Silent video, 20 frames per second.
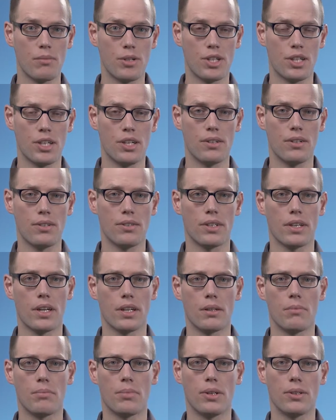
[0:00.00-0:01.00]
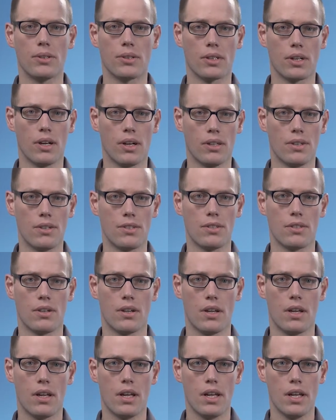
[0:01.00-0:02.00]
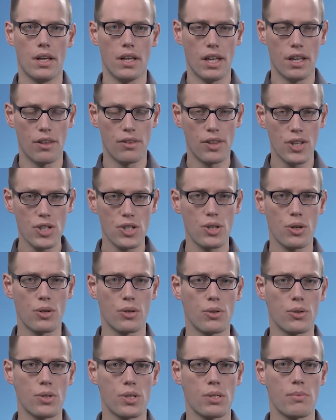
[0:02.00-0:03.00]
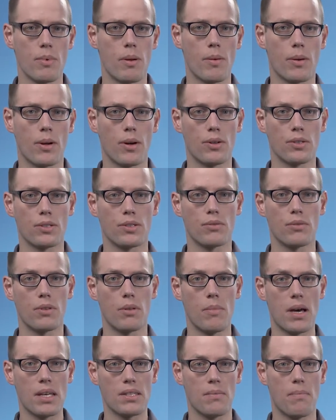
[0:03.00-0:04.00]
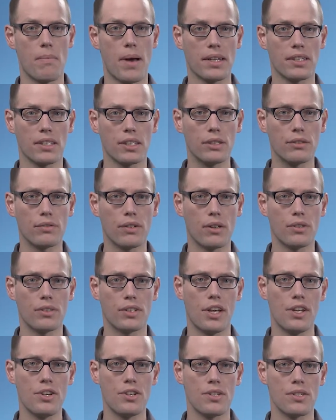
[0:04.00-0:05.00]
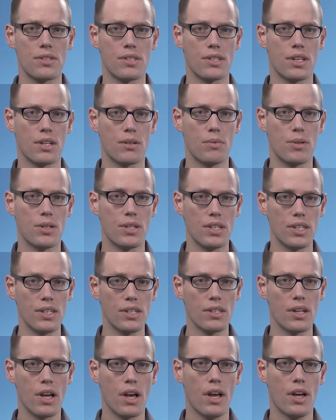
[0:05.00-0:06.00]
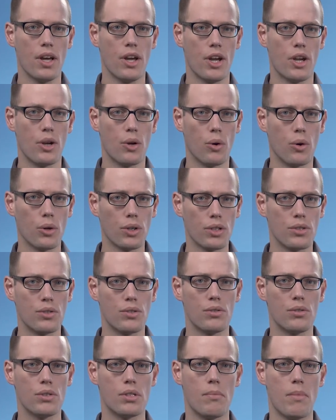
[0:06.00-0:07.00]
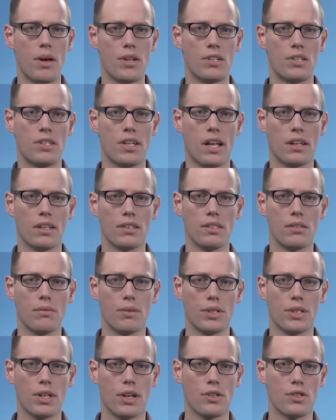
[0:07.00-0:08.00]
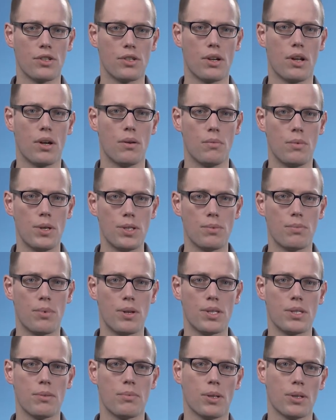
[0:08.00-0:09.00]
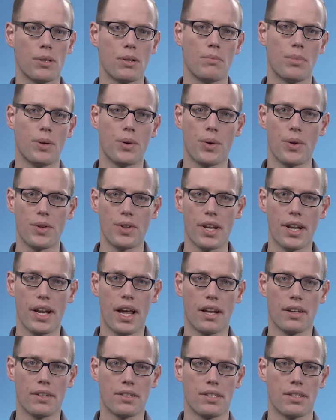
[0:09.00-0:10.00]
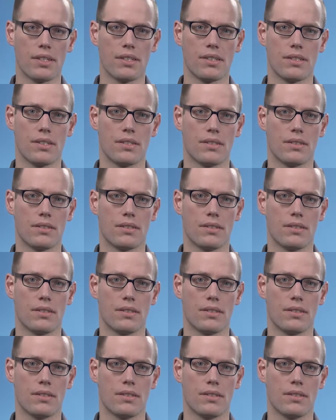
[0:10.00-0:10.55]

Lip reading: machine learning at Imperial College. In this course, we were going through the mathematical foundations that we need in order to do dimensionality reduction with principal component analysis.